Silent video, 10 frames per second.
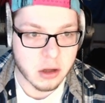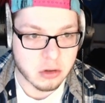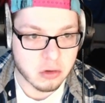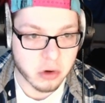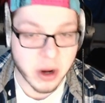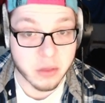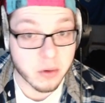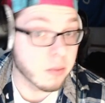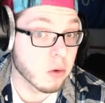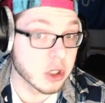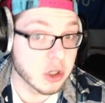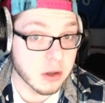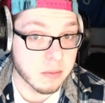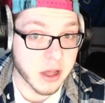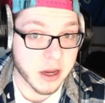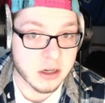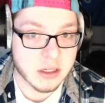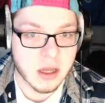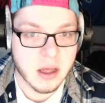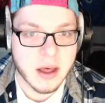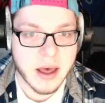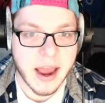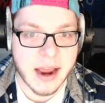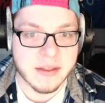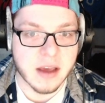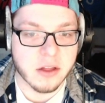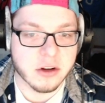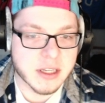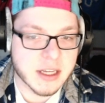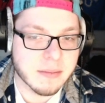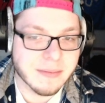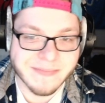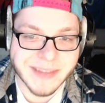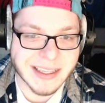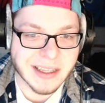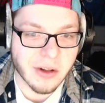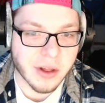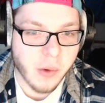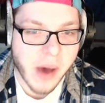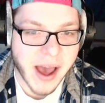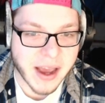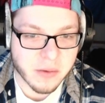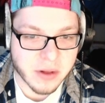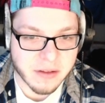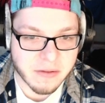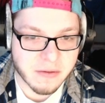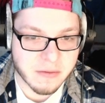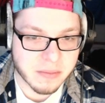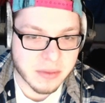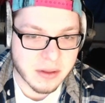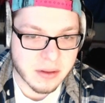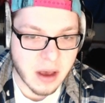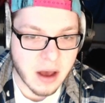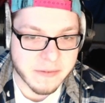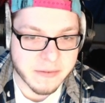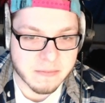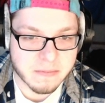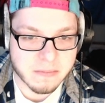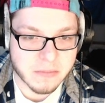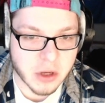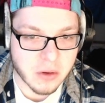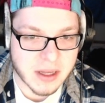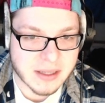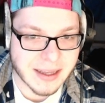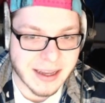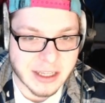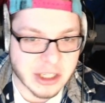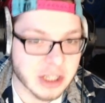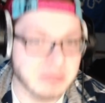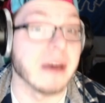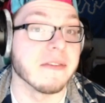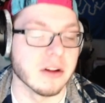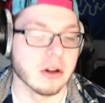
great three-point shooting players, and the other team, this is the only way I can really do this, is just by field goal